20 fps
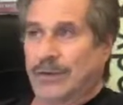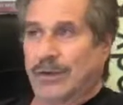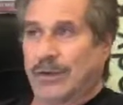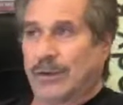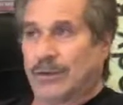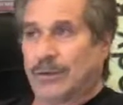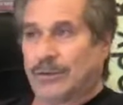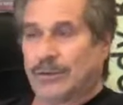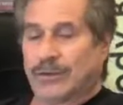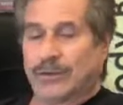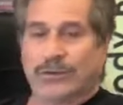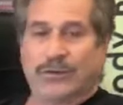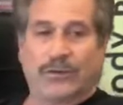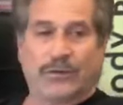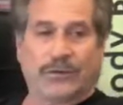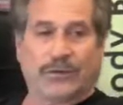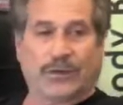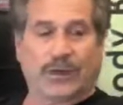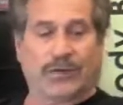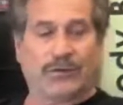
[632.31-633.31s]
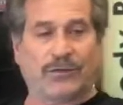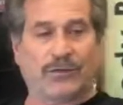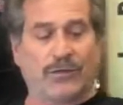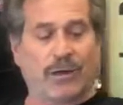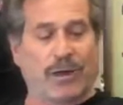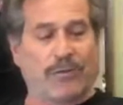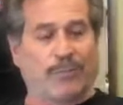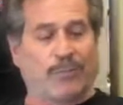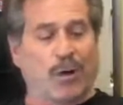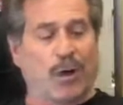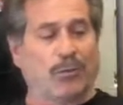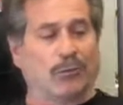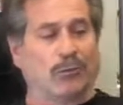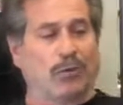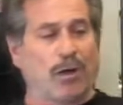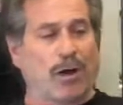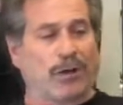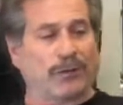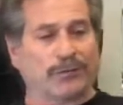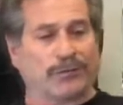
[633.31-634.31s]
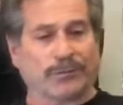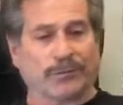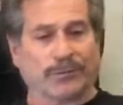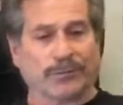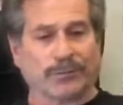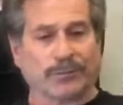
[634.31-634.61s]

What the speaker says: teeth. She says, geez, you have bone loss.